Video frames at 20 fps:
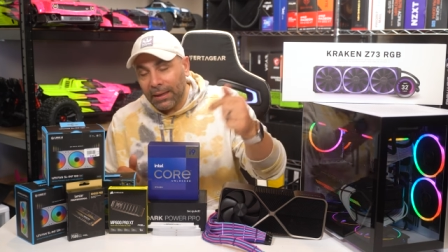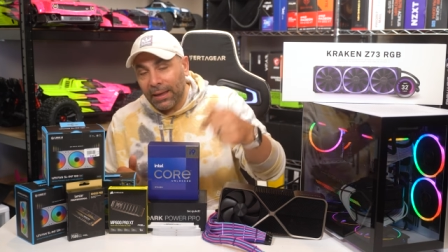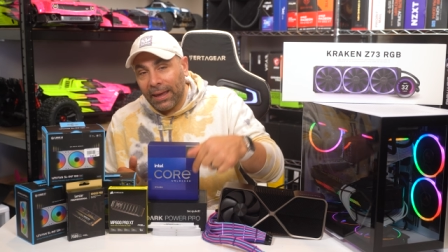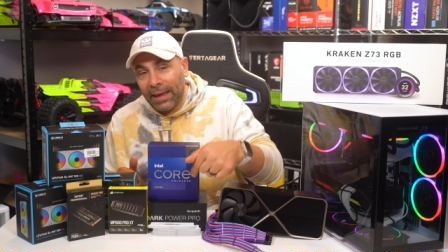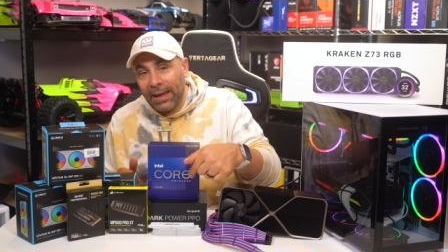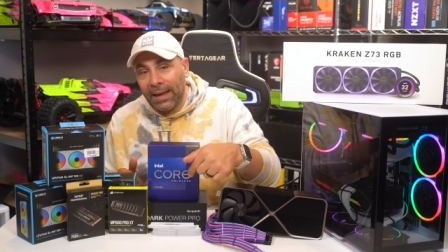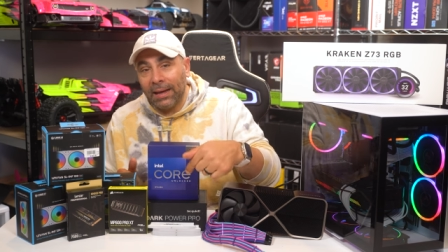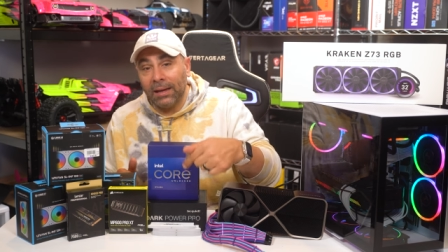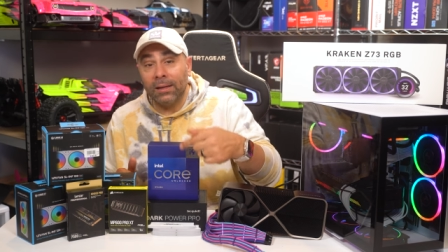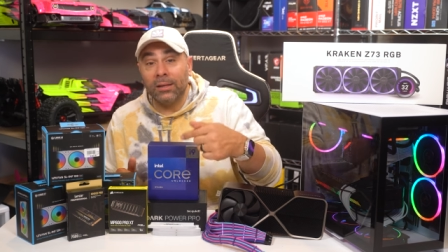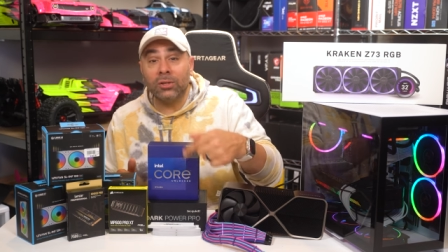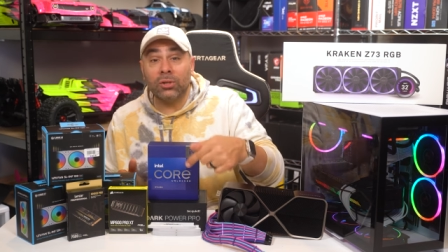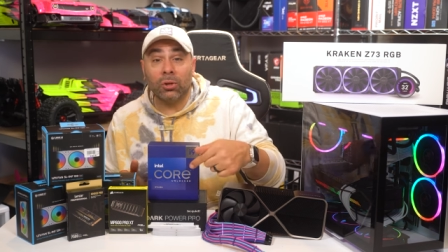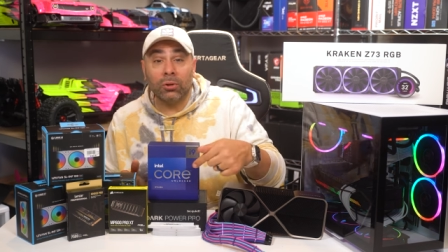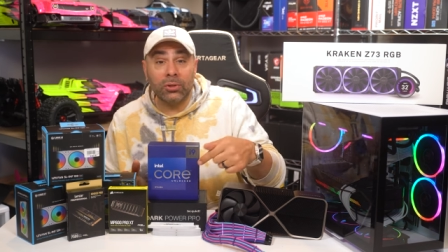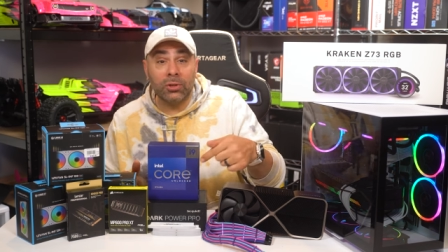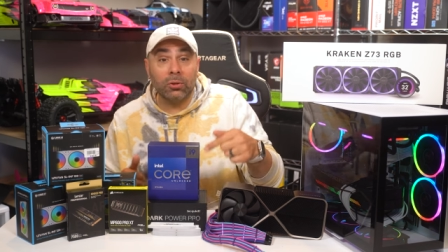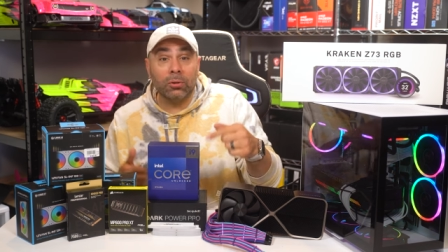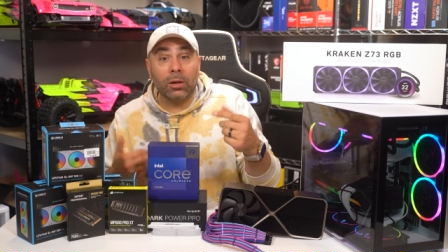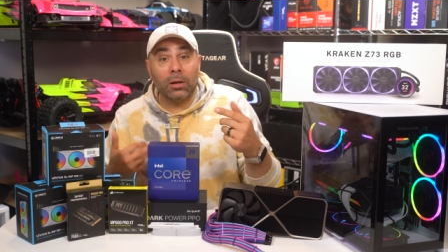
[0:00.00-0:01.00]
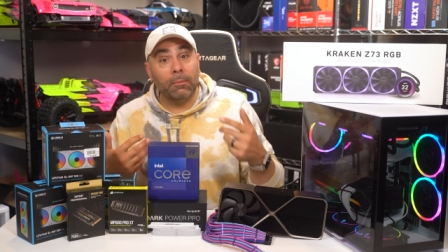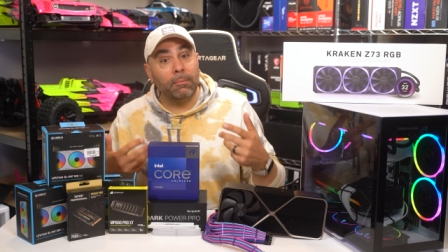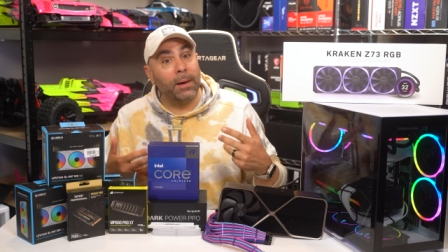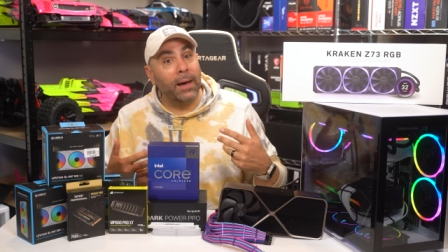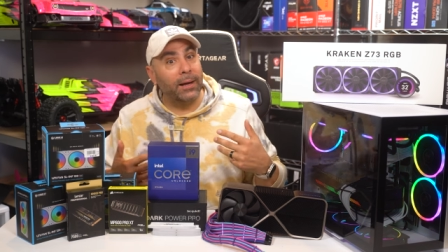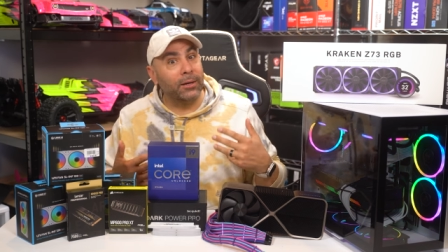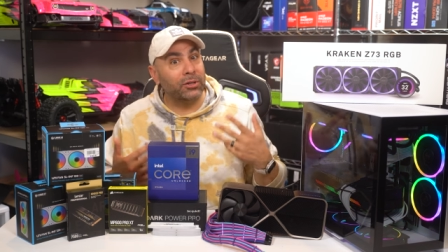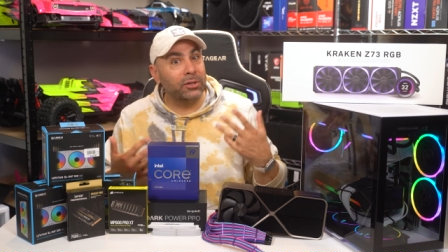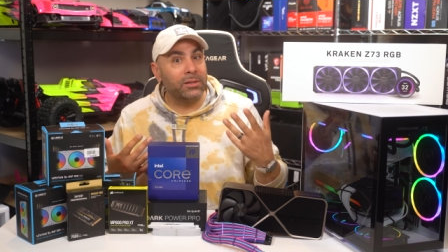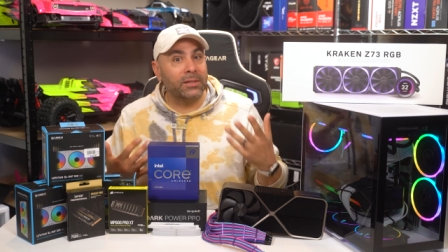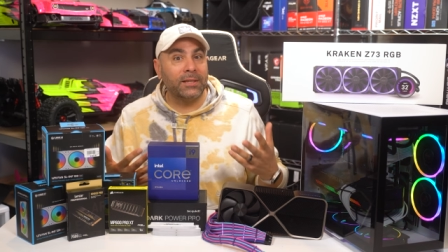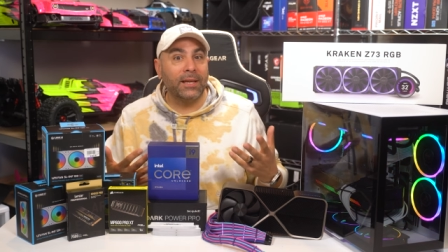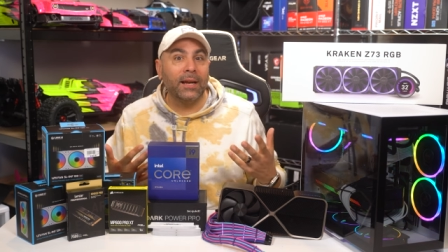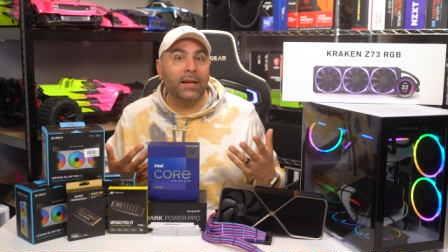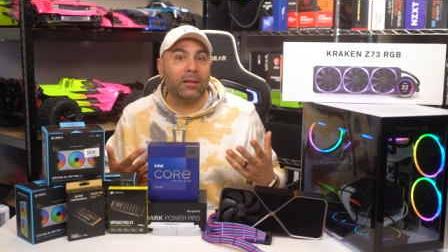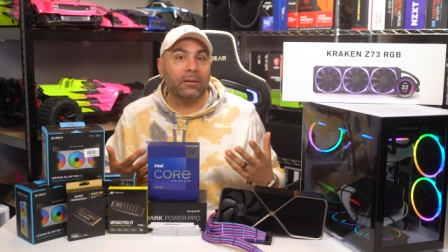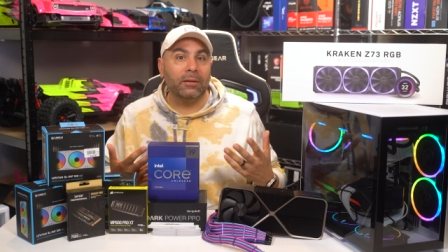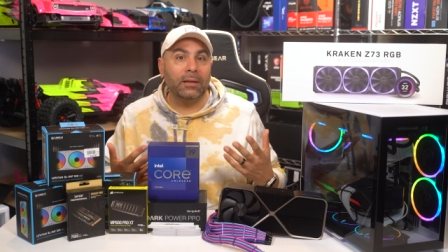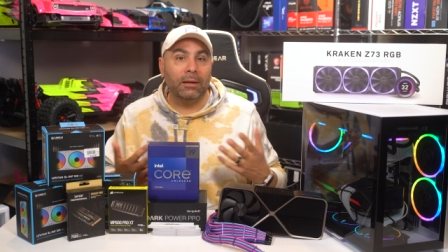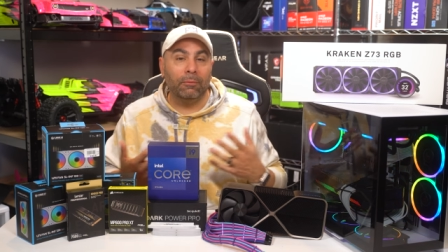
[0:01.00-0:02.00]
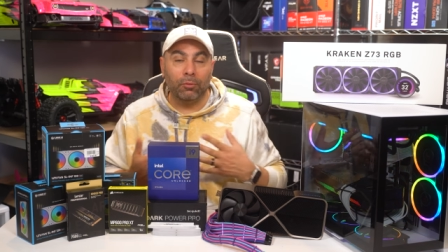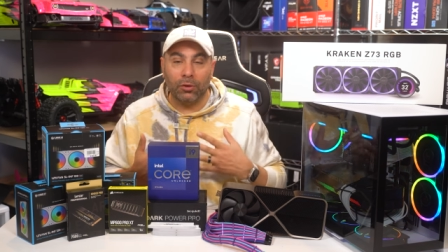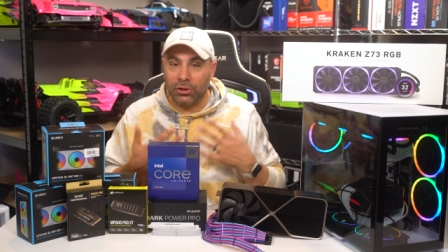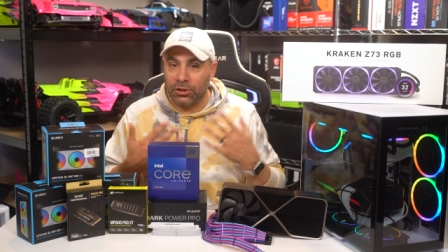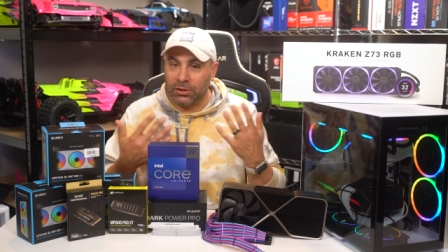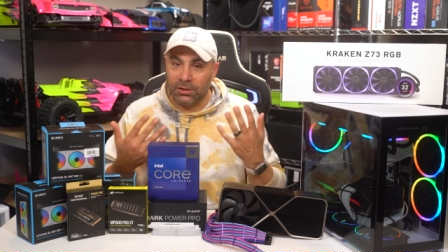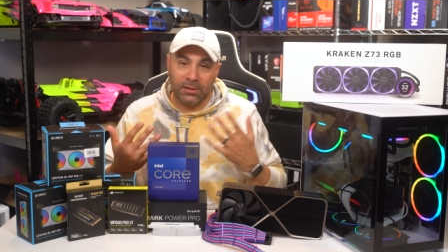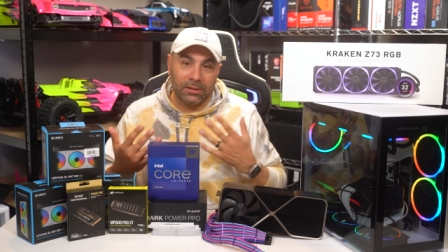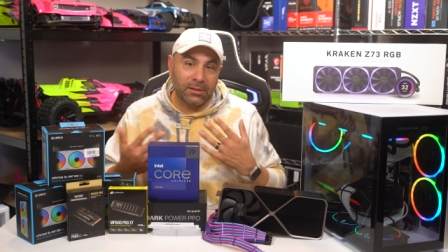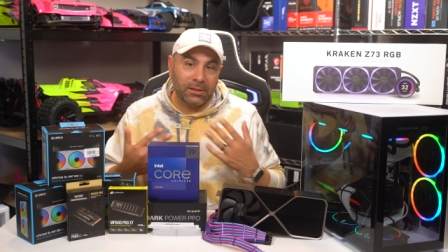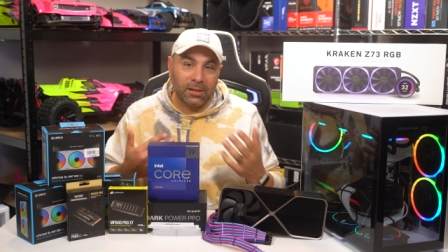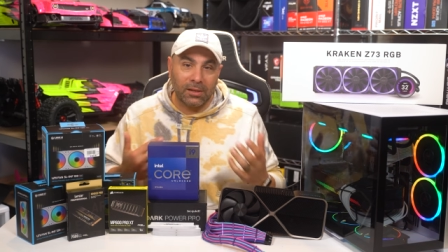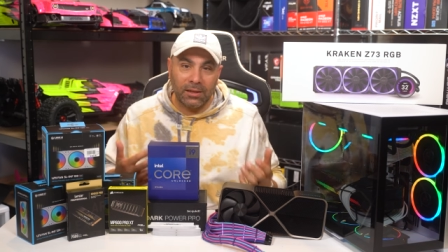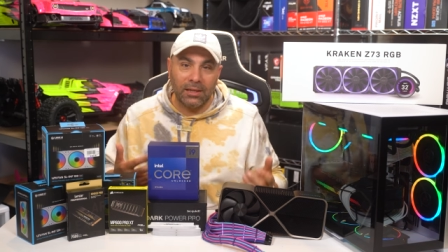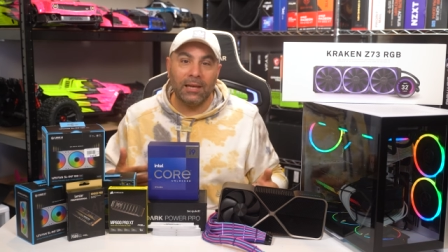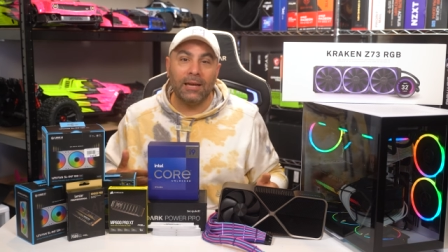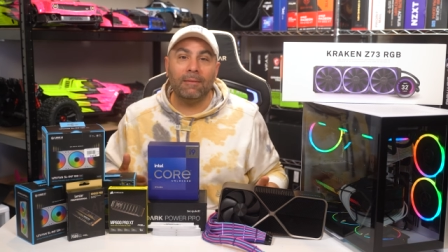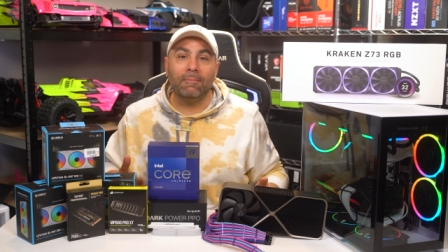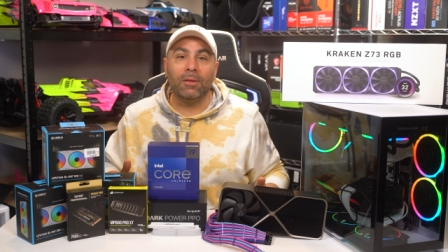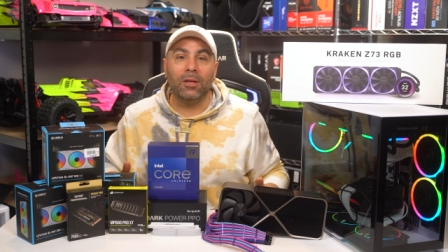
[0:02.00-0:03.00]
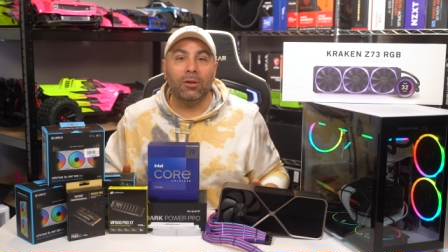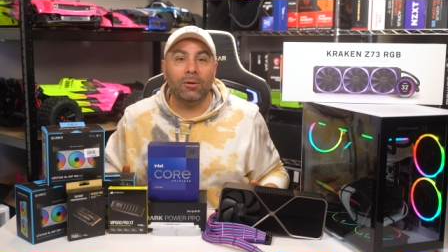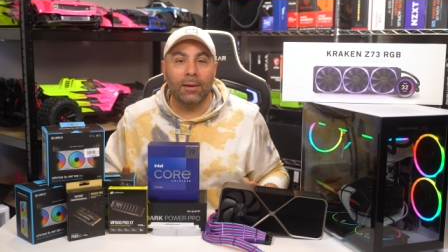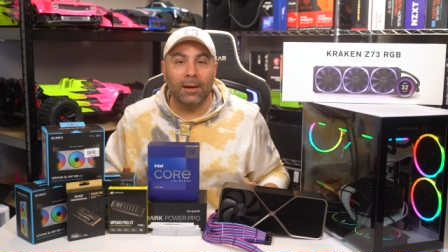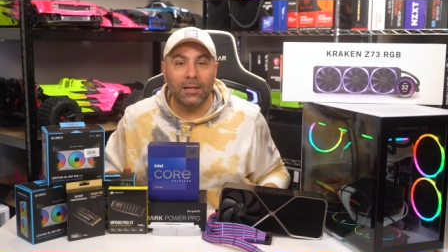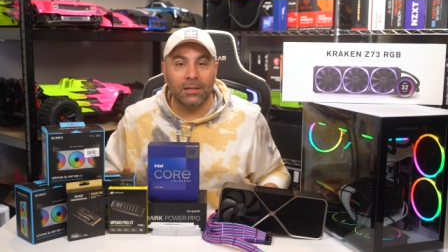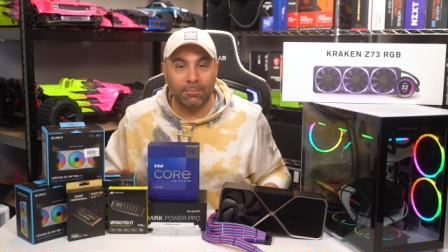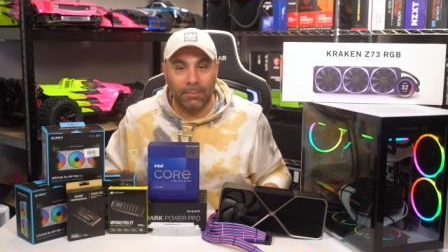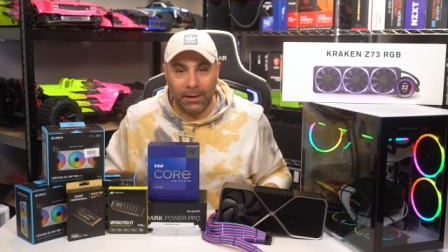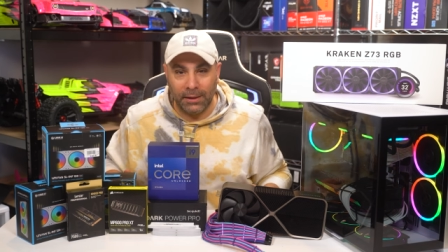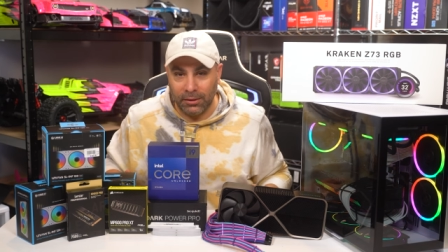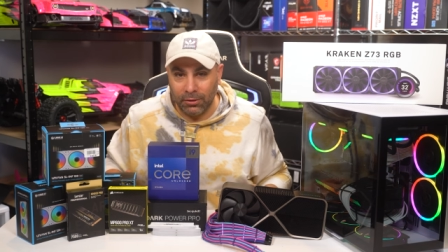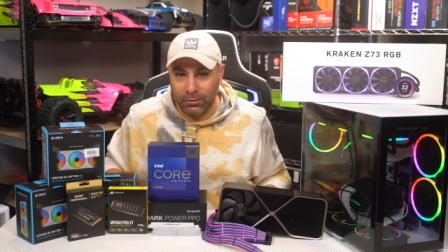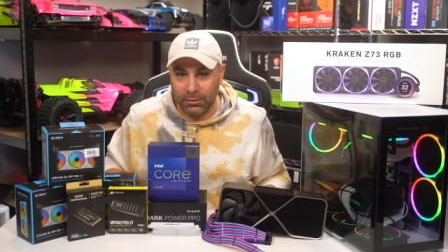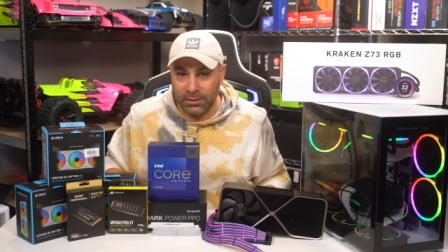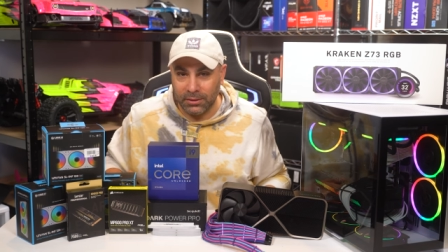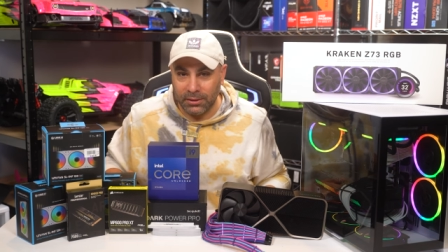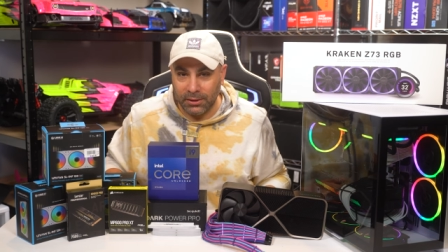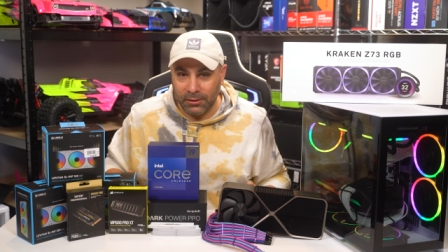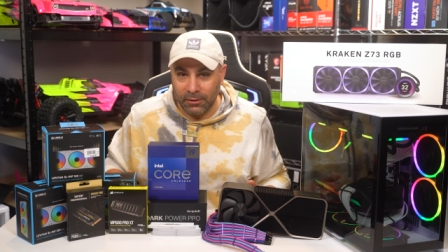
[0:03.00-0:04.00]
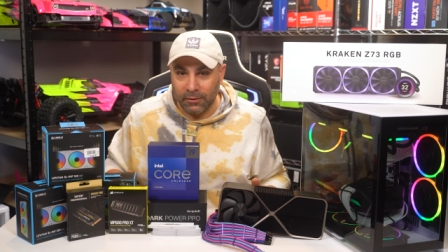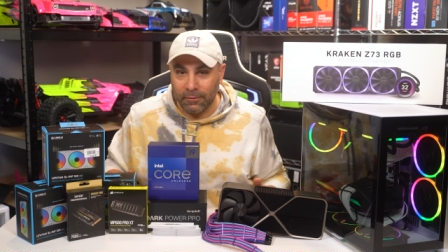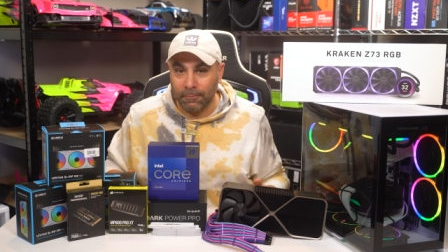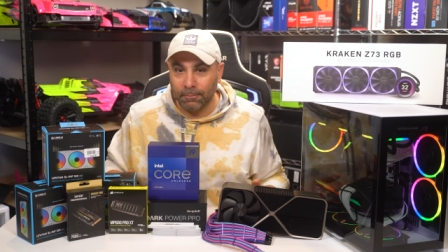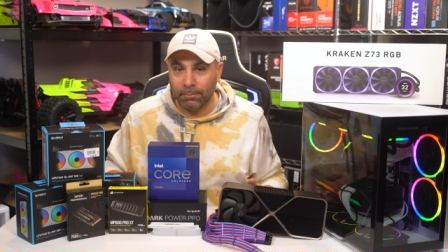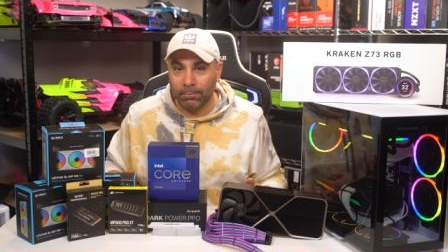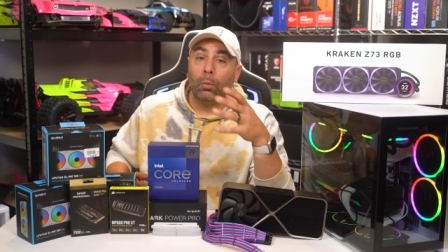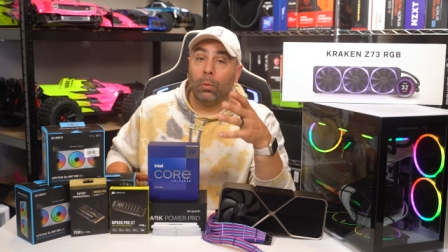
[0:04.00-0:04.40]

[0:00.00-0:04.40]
And it's also gonna match aesthetically, which is a theme that you guys might notice here.